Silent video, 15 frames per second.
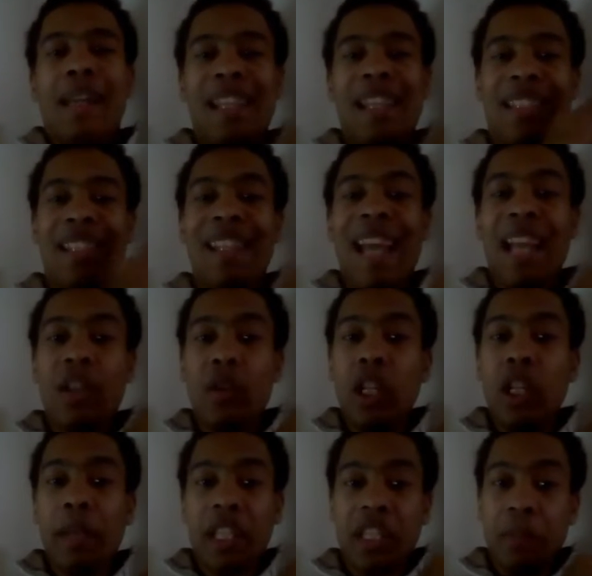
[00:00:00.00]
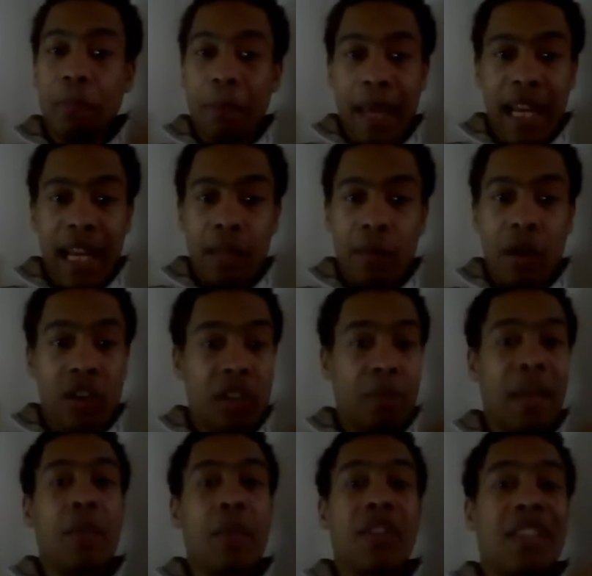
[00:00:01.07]
They still had to deal with Spain, because
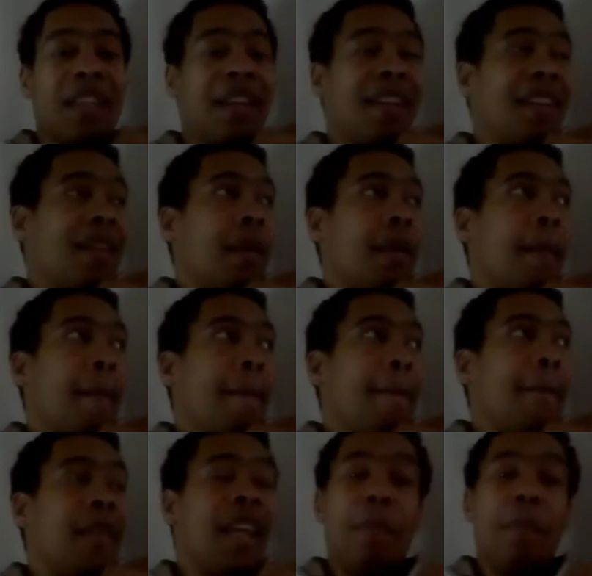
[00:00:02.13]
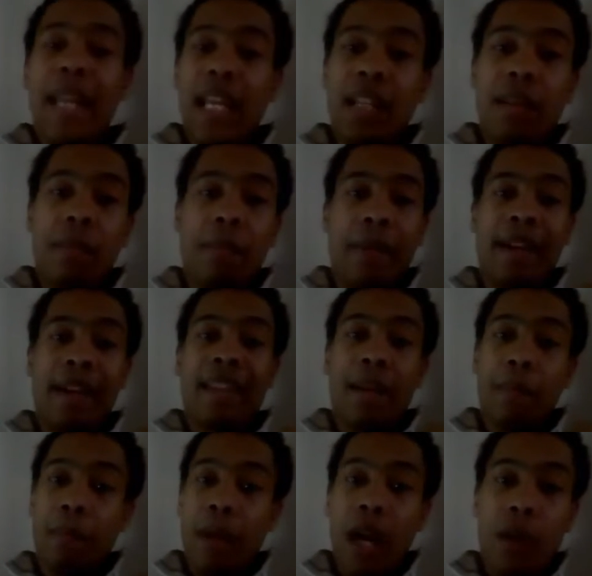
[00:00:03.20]
Spain was the main
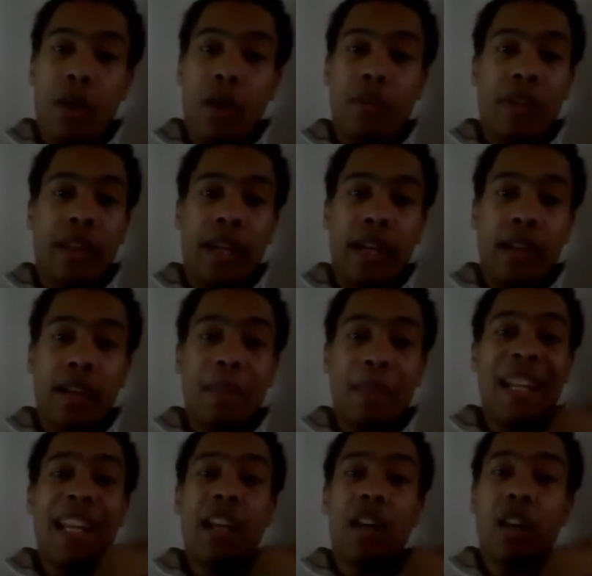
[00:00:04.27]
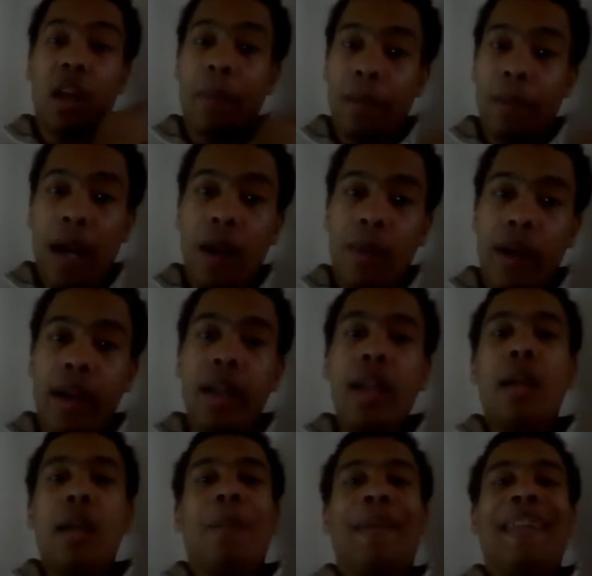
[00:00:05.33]
maritime power over there, the main economic power,
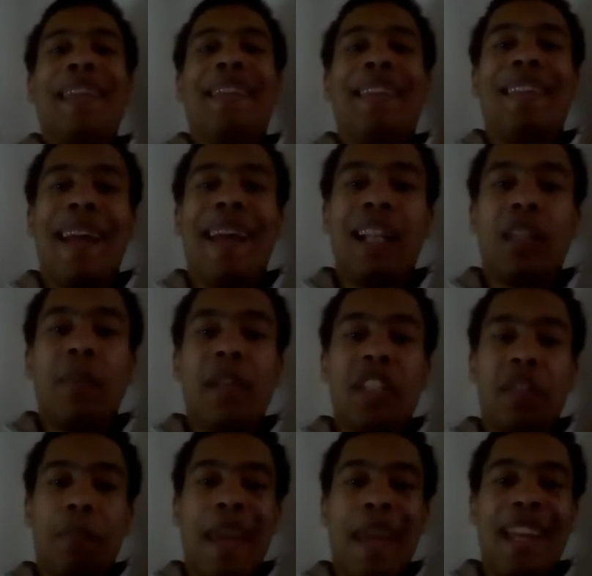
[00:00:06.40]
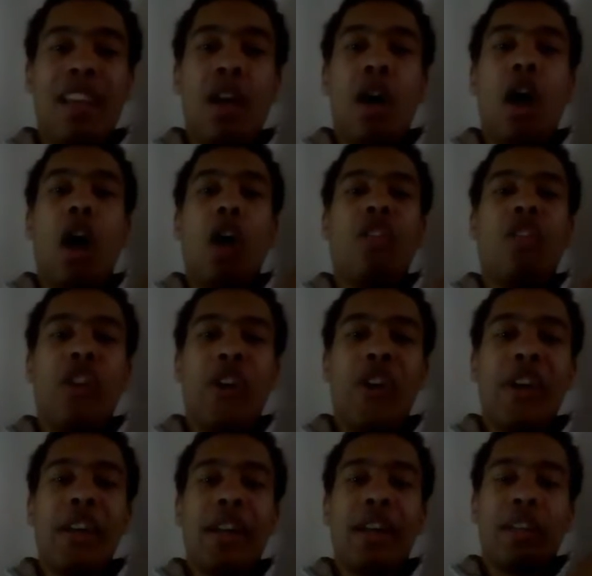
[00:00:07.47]
but they dealt with Spain on
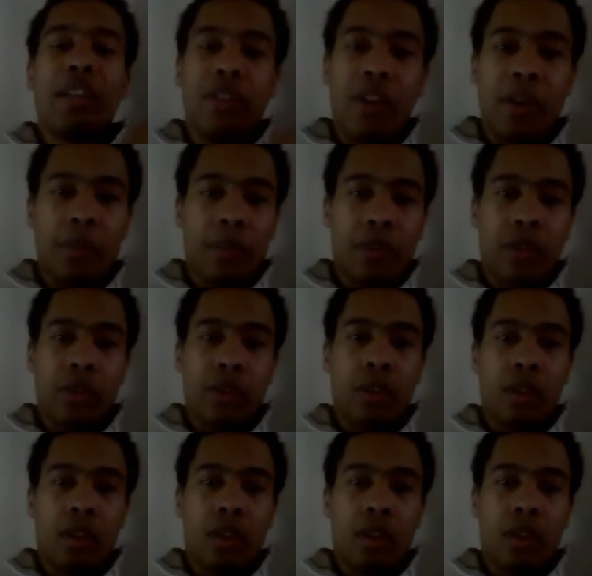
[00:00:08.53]
their terms.